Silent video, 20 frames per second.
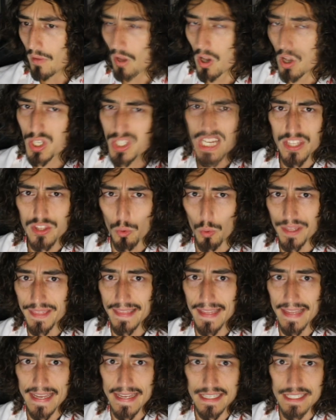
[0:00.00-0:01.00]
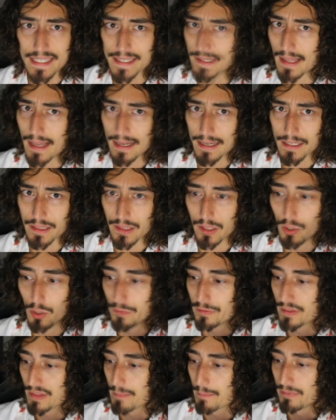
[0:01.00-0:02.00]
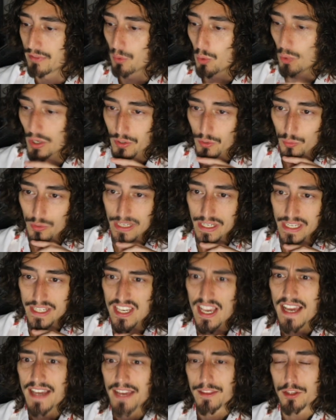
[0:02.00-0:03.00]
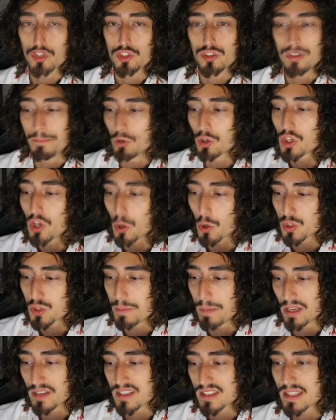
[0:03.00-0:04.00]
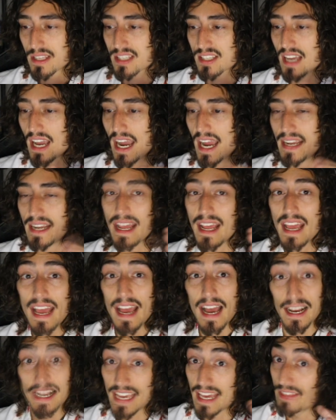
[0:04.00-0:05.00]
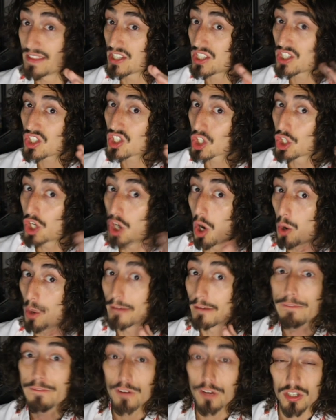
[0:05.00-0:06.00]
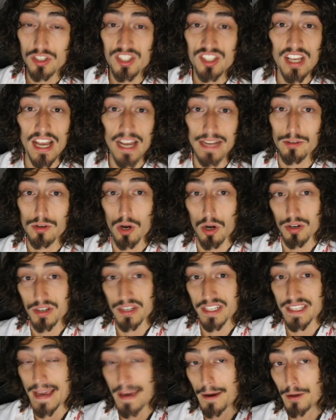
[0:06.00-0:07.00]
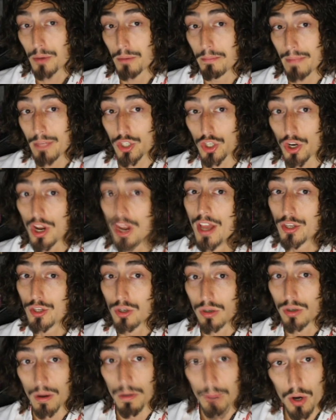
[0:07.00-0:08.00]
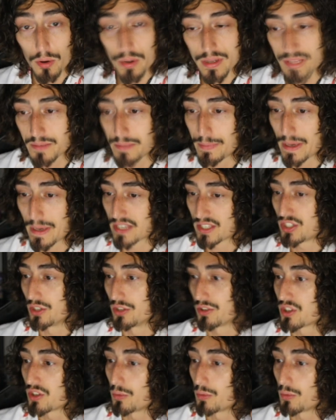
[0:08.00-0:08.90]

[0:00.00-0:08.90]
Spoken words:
Also got the one Lancia to lock and load for them Fluandaries. The triple Ghost Spells on the side. Again, this is a going first side card to countermeasure your opponent's Bestials.